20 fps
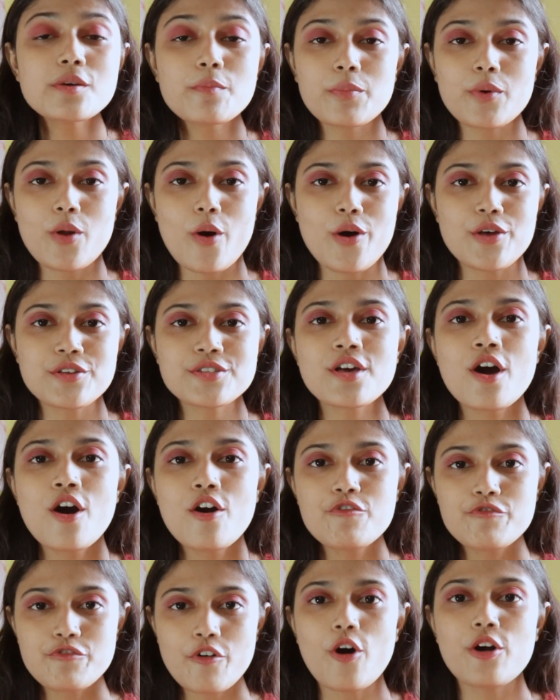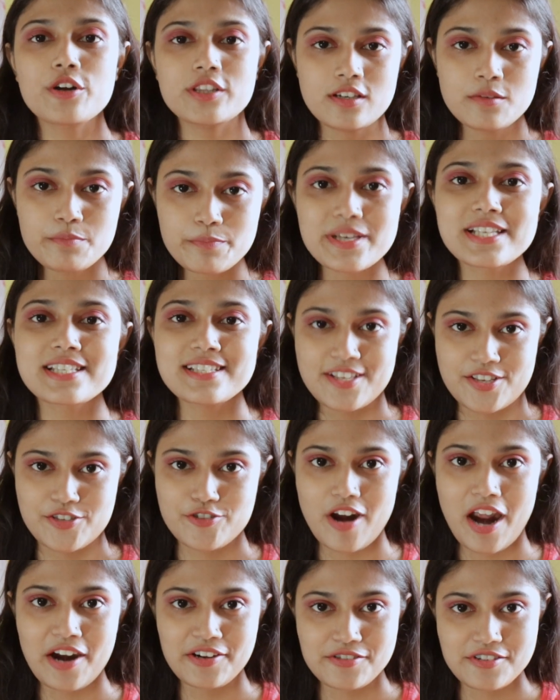applause for the business
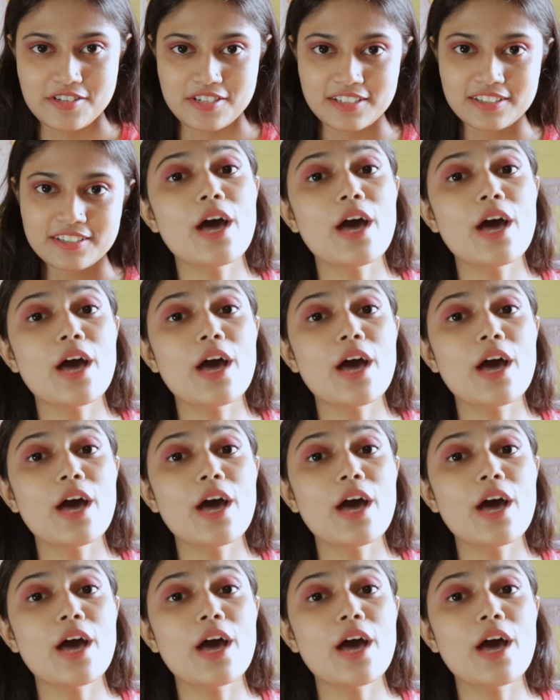strategy.